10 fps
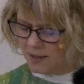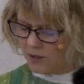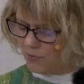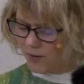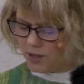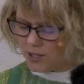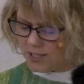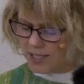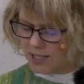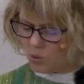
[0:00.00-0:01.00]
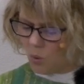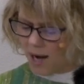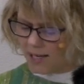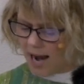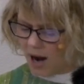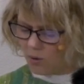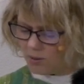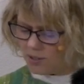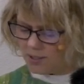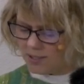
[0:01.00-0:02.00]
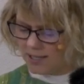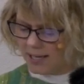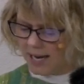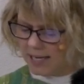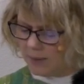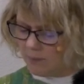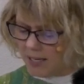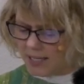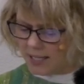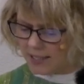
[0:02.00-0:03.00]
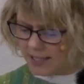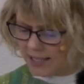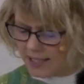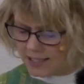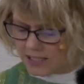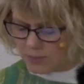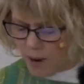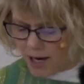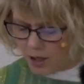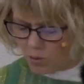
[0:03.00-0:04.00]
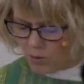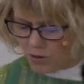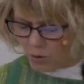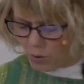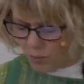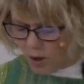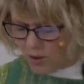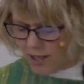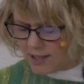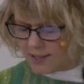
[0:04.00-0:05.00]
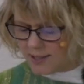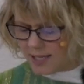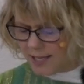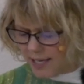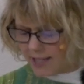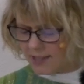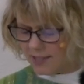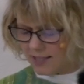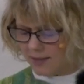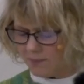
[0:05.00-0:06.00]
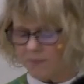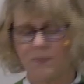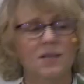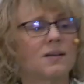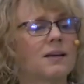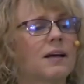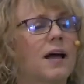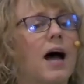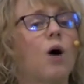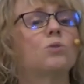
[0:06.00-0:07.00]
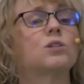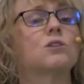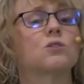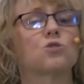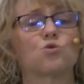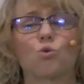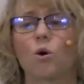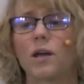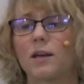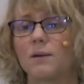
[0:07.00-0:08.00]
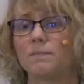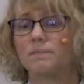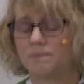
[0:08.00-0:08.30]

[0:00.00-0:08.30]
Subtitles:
The Pharisees went out and immediately conspired with the Herodians against him, how to destroy him.